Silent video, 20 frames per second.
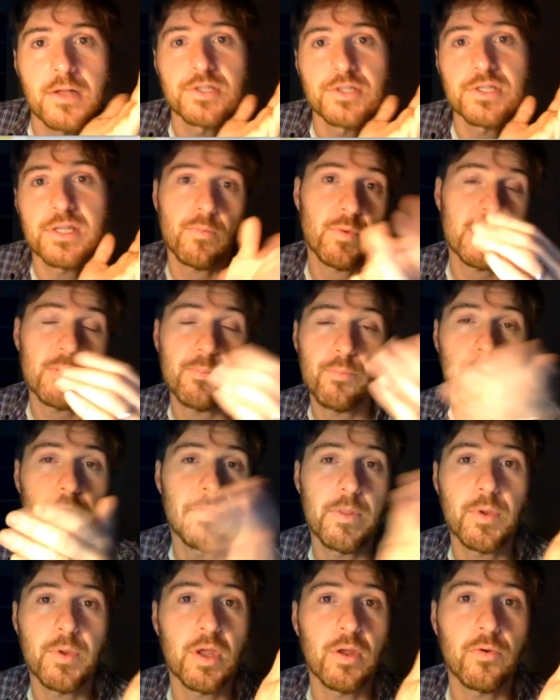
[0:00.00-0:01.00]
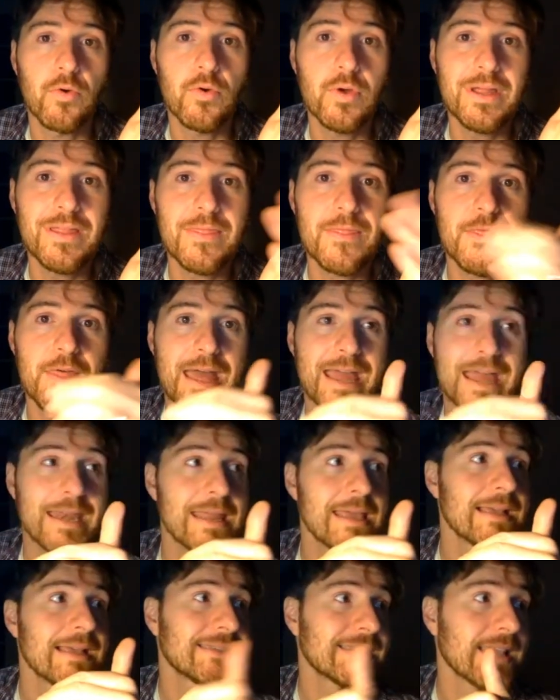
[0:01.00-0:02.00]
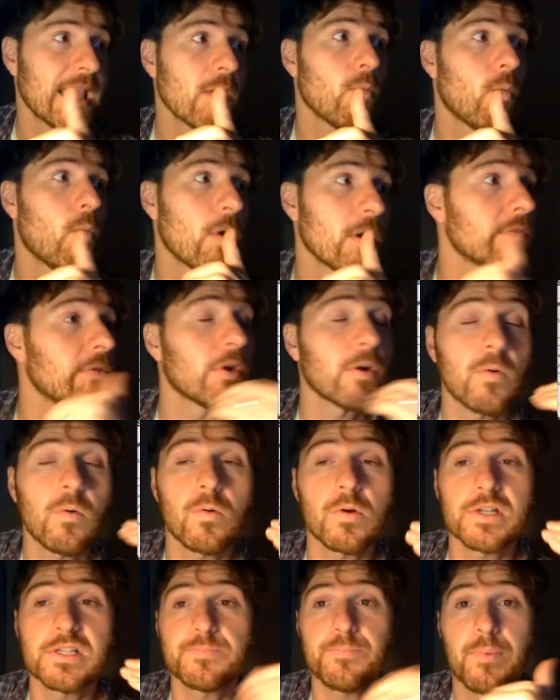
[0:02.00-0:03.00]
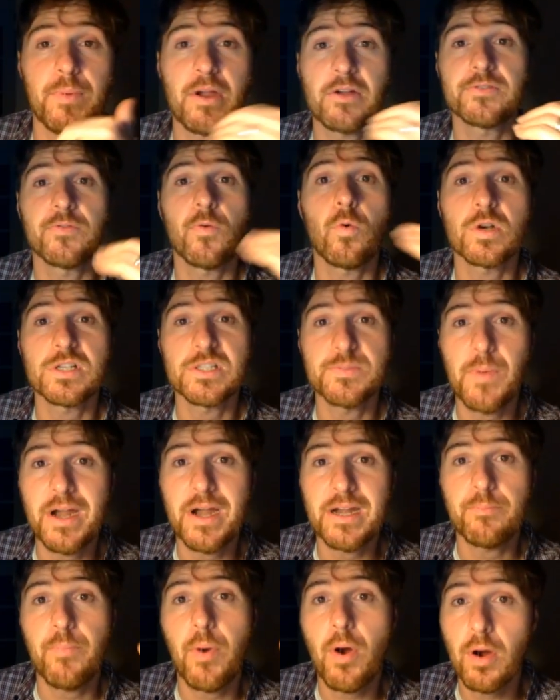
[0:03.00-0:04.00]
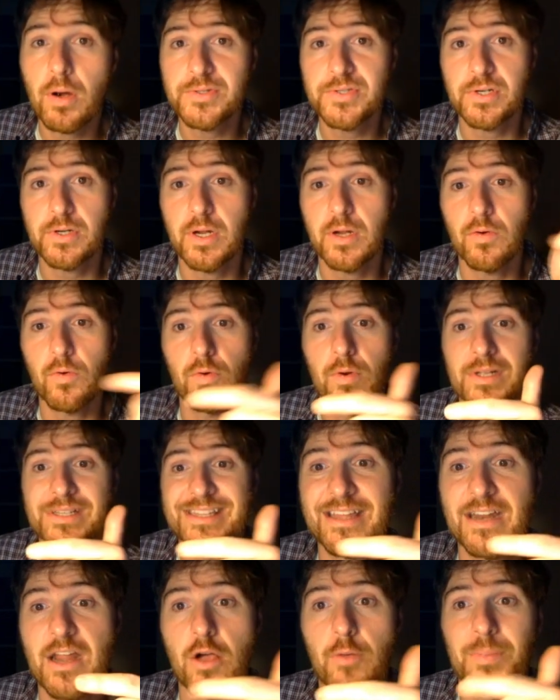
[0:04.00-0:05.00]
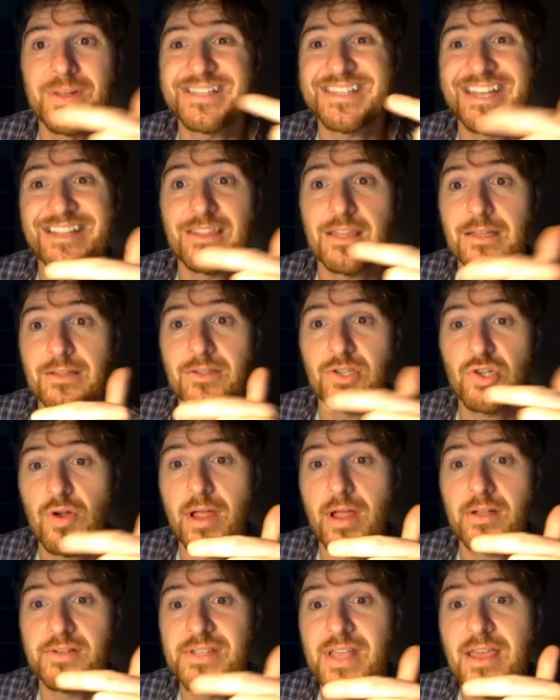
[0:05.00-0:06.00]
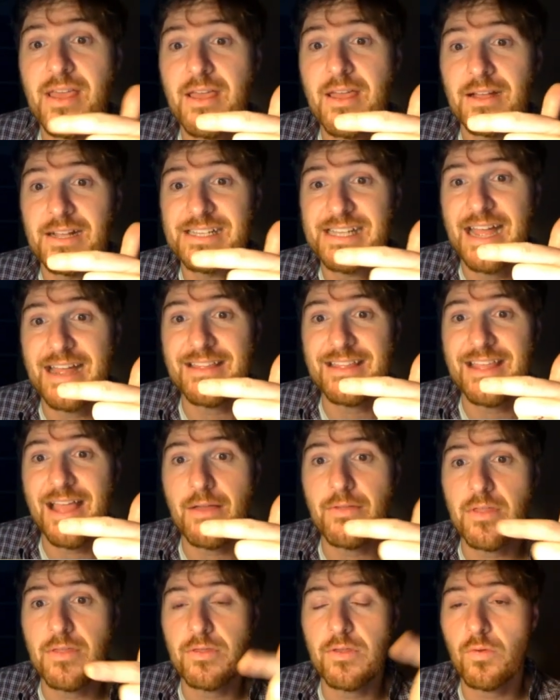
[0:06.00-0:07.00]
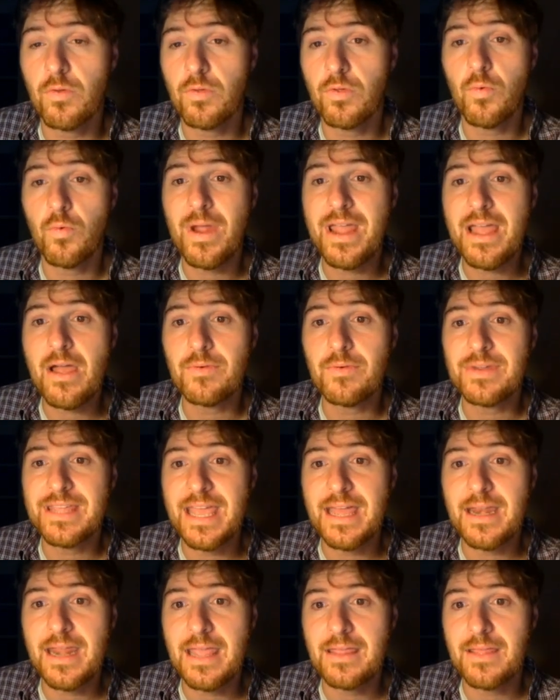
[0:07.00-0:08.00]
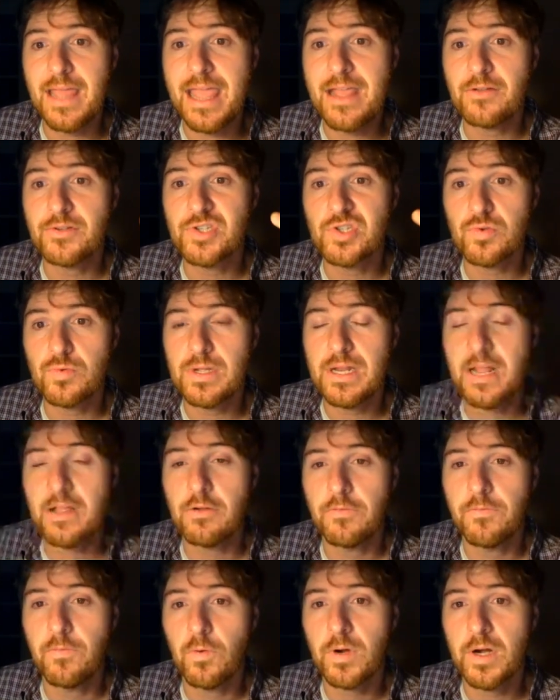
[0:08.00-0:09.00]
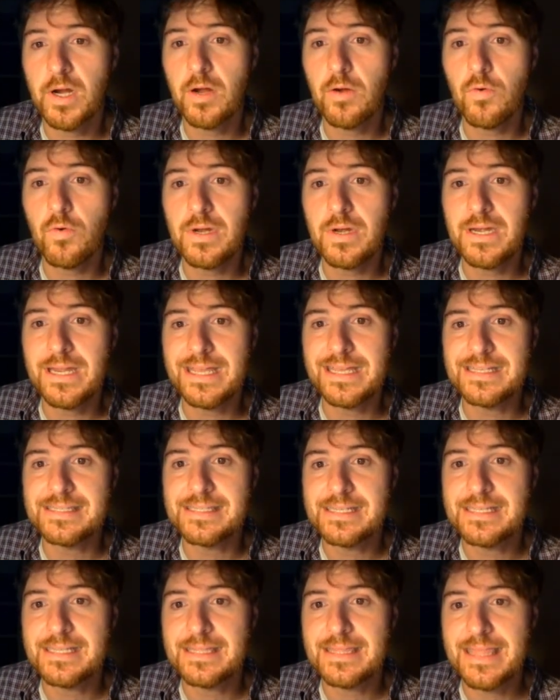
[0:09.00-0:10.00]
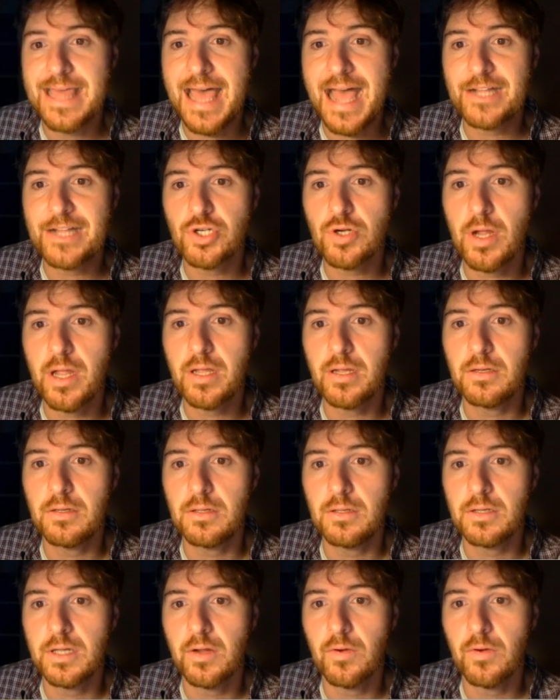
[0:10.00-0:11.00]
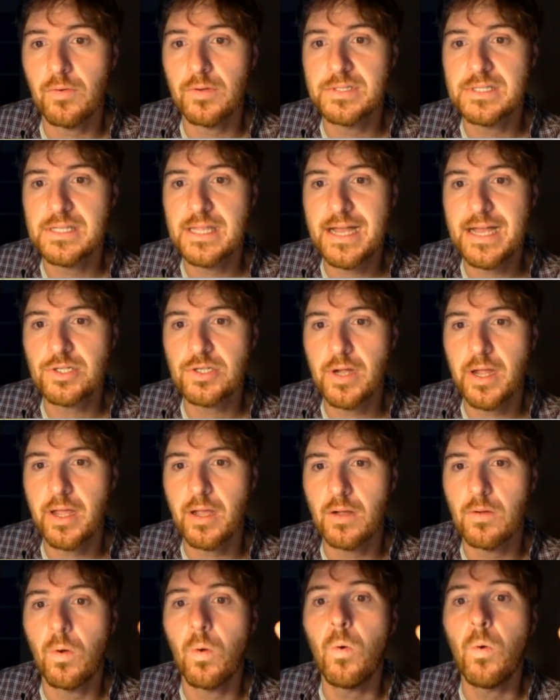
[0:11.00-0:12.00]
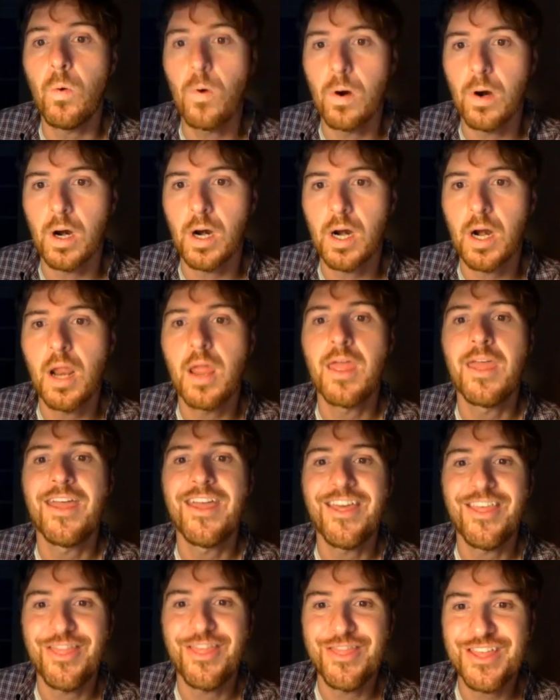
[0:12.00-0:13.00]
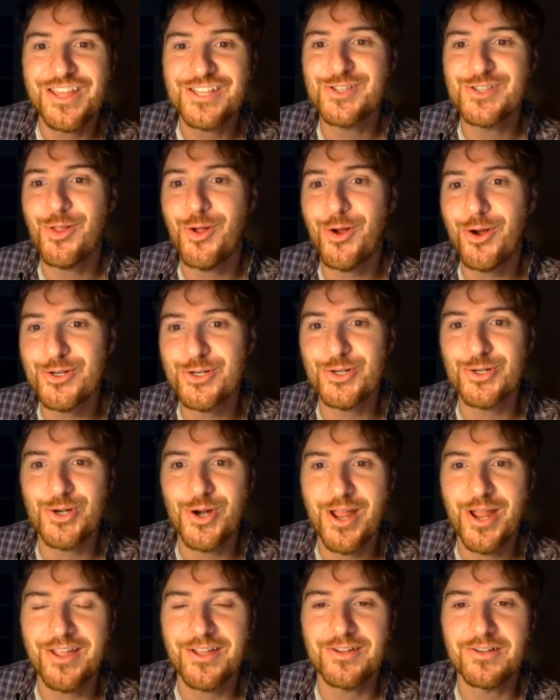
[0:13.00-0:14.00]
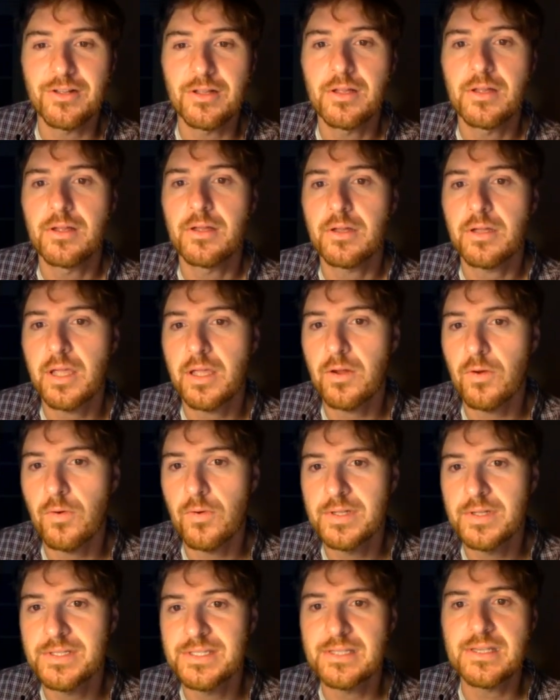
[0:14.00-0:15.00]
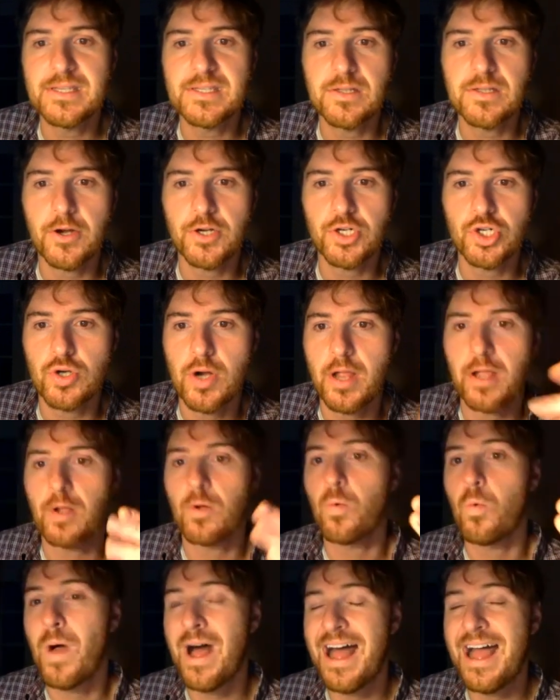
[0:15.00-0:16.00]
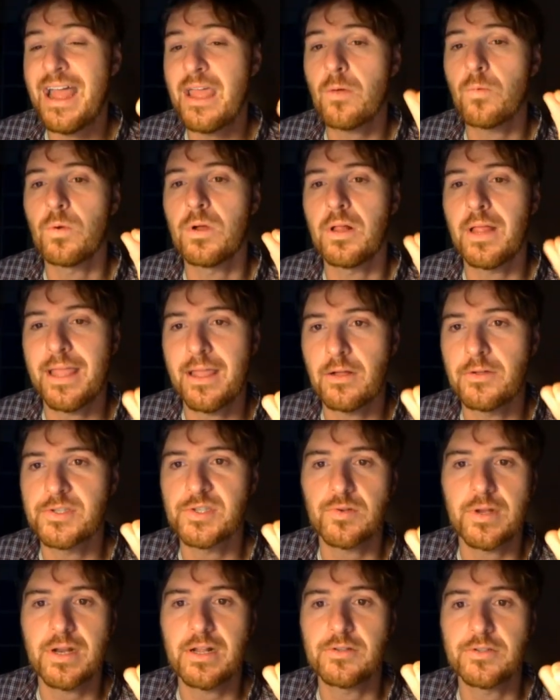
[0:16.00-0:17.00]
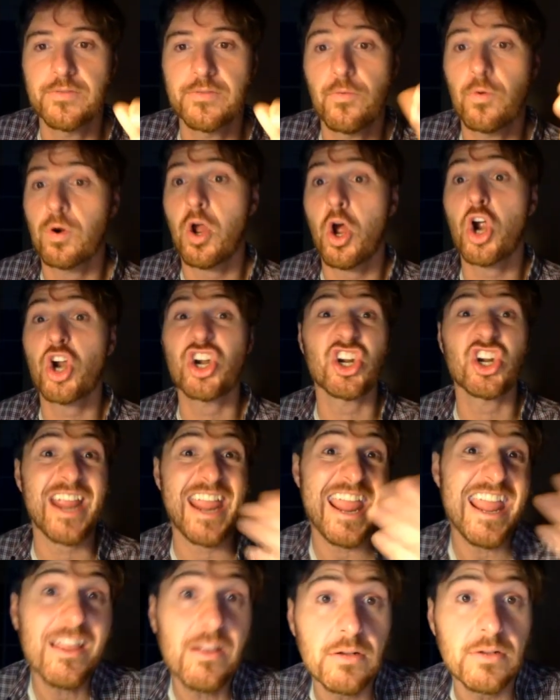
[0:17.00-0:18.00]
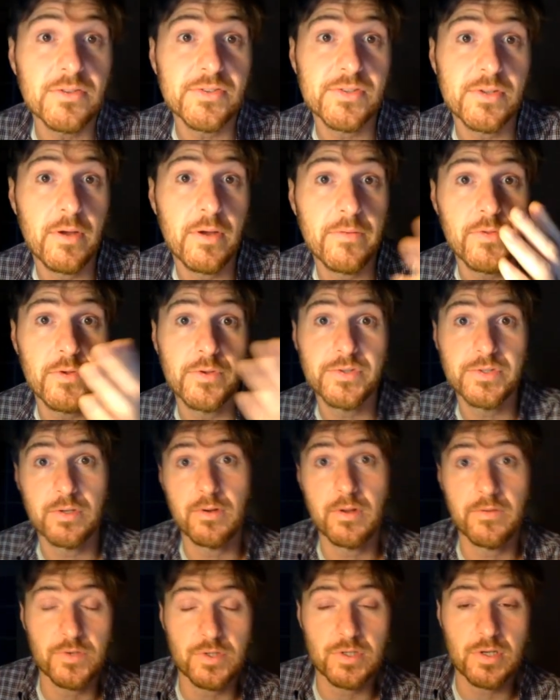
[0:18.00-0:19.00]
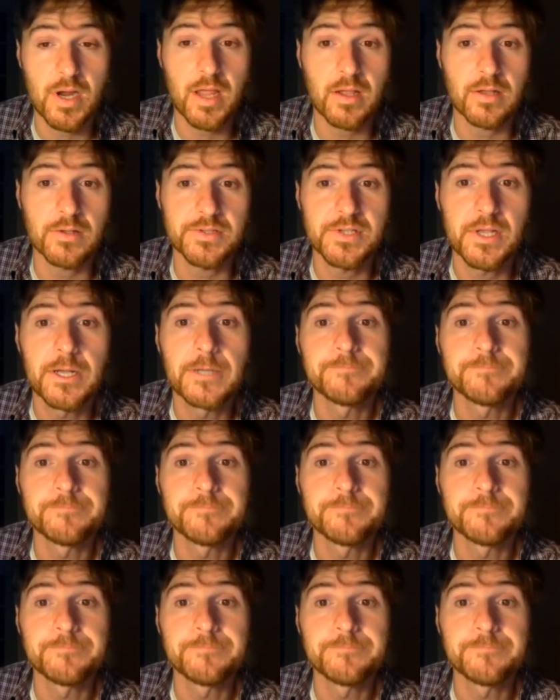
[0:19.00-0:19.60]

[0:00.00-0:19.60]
that we can prove them congruent, then say one of their pairs of corresponding parts are congruent help us get the triangles. Because the way I would get angles 3 and angle 4 congruent is that triangle congruent to that triangle, or this larger triangle congruent to this larger triangle. Why? Well, angles 3 and angles 4 are angles of those two different triangles.